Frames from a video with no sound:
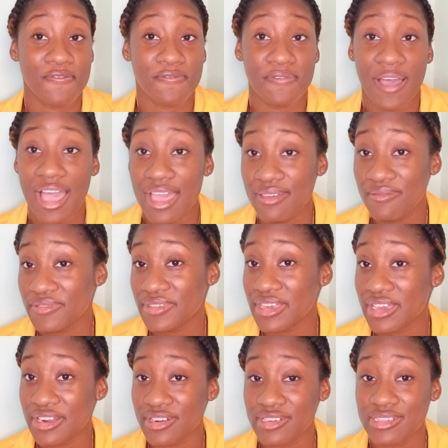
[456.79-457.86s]
5
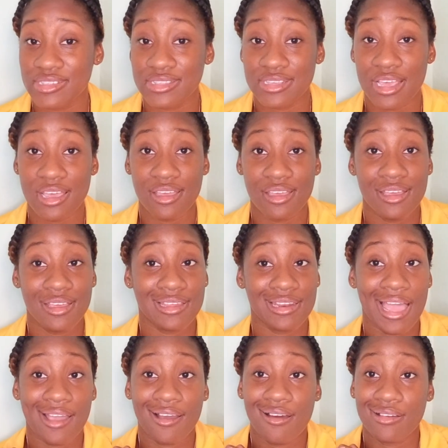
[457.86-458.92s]
years,
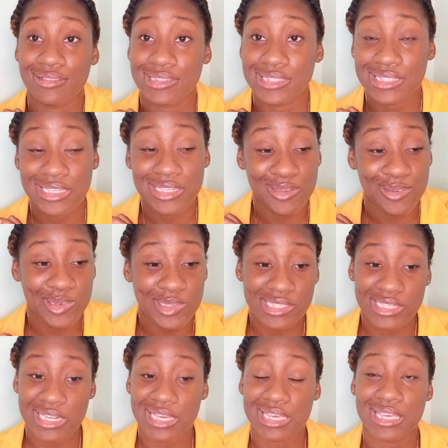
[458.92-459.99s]
like
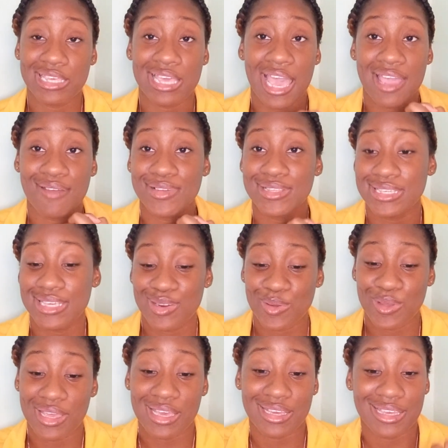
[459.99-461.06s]
continuously, everything you do,
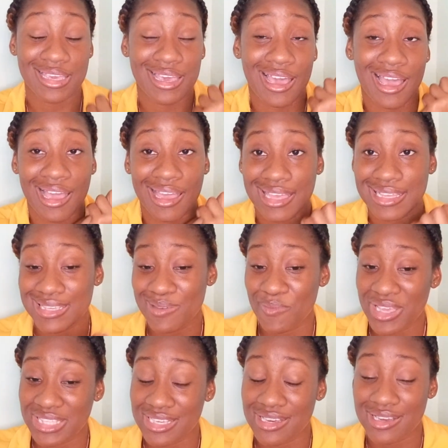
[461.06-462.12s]
you can get it
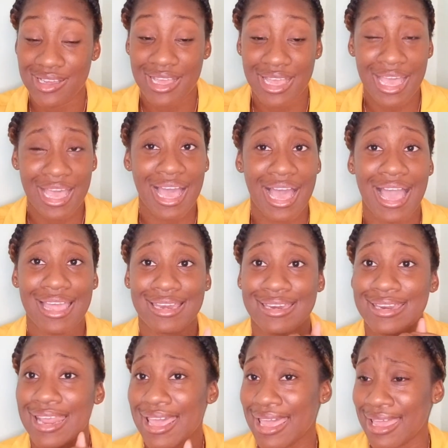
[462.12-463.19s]
better,
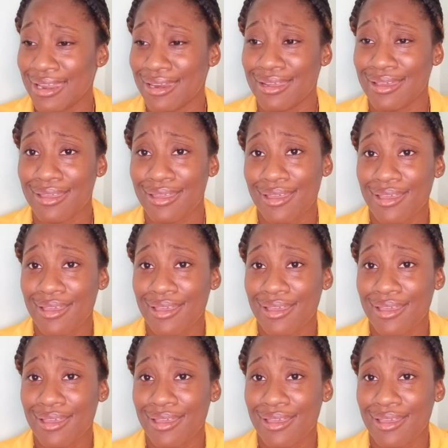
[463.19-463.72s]
and then